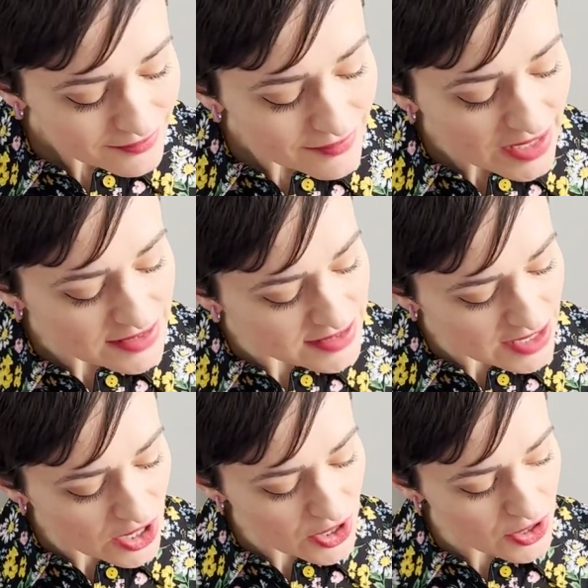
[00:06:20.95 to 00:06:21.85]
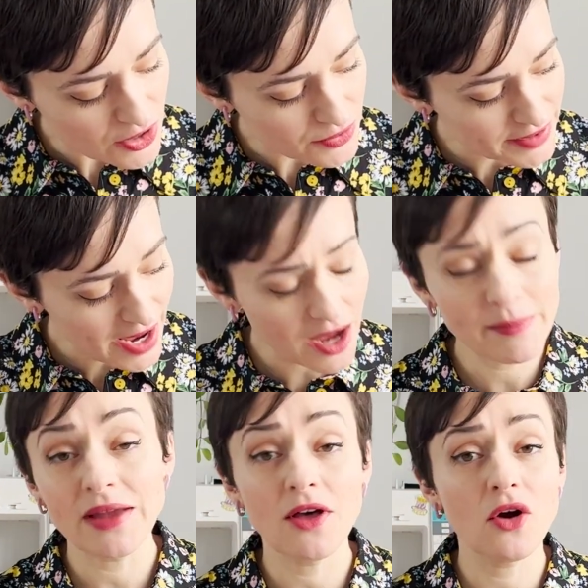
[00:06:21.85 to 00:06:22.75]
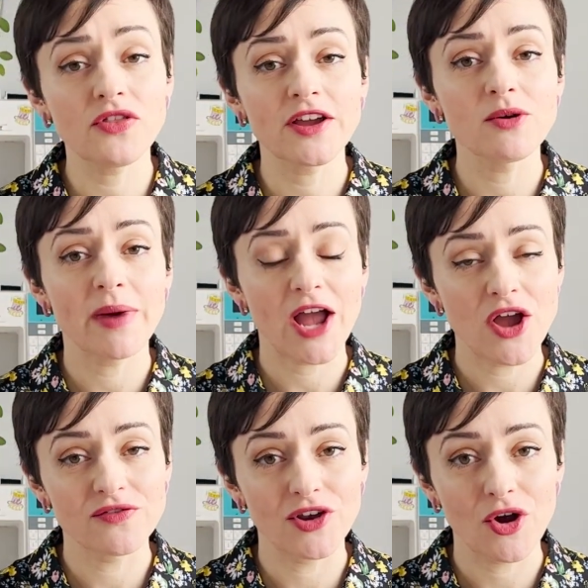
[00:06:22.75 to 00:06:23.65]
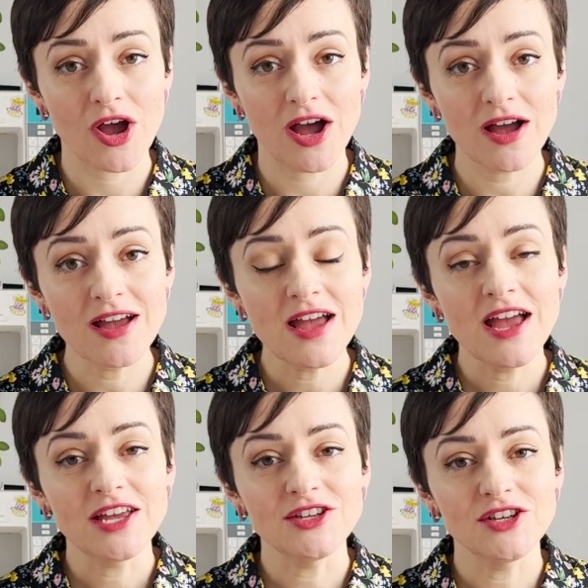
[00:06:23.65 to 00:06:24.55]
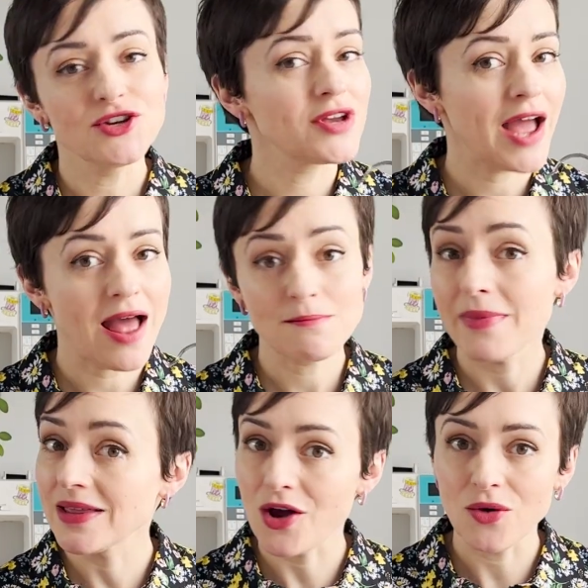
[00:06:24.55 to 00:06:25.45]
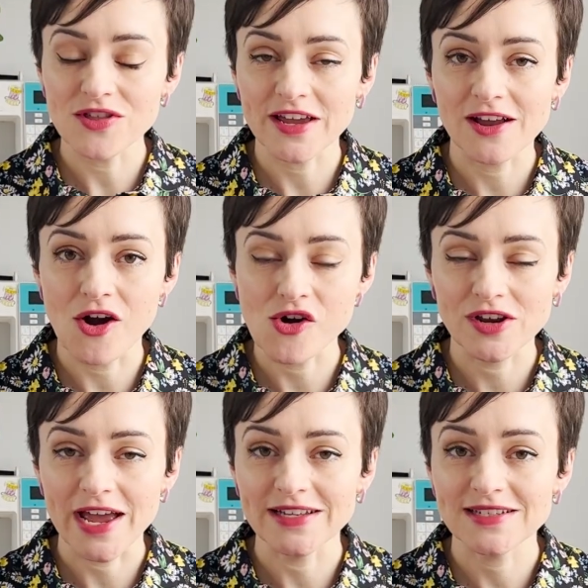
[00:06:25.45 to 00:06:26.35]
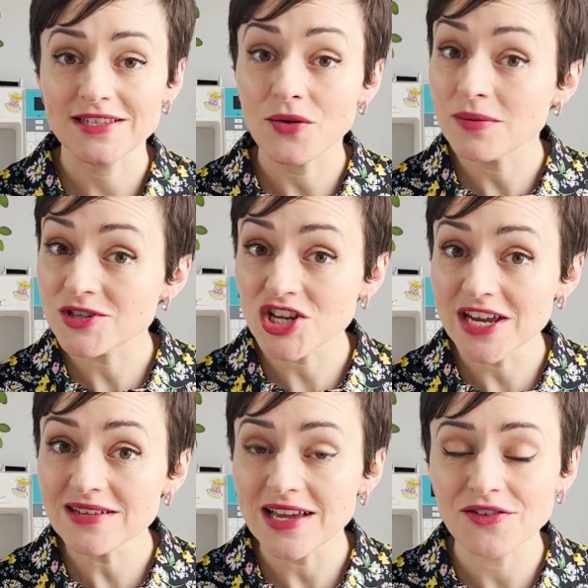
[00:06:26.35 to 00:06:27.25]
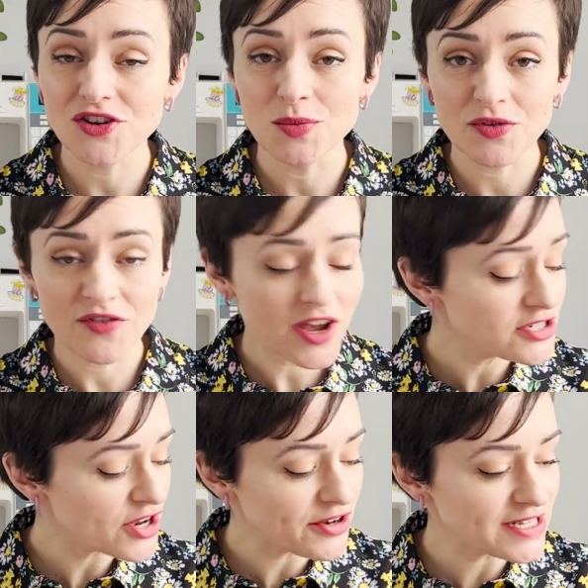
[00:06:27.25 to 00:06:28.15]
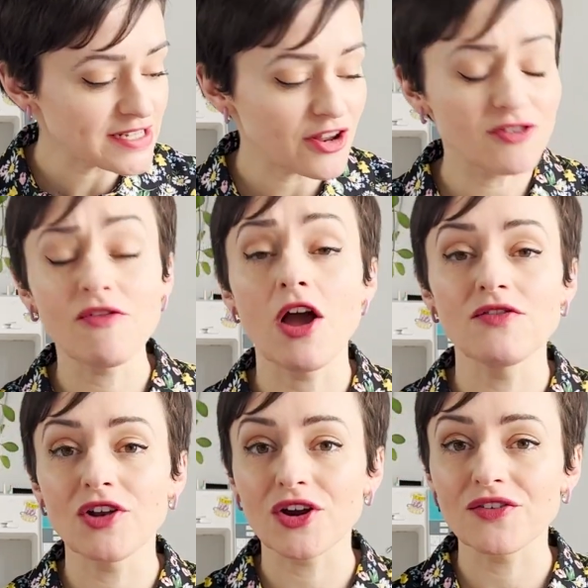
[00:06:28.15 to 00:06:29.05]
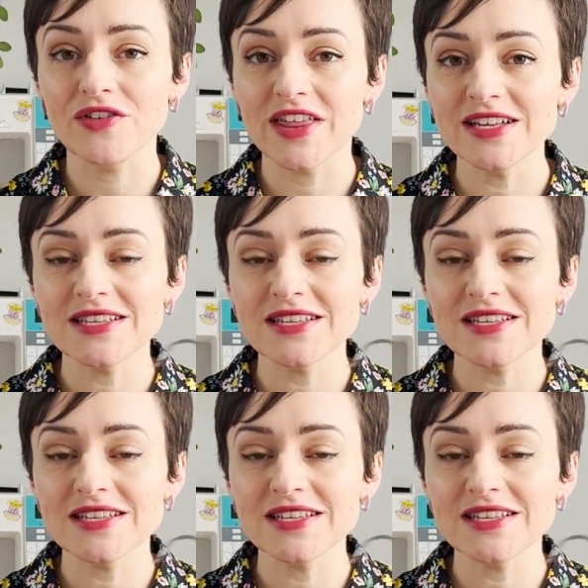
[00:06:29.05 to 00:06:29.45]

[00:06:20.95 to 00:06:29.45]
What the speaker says: So yeah, I made the whole thing on my overlocker. You can make the whole thing on a sewing machine if you prefer. You don't need an overlocker for this.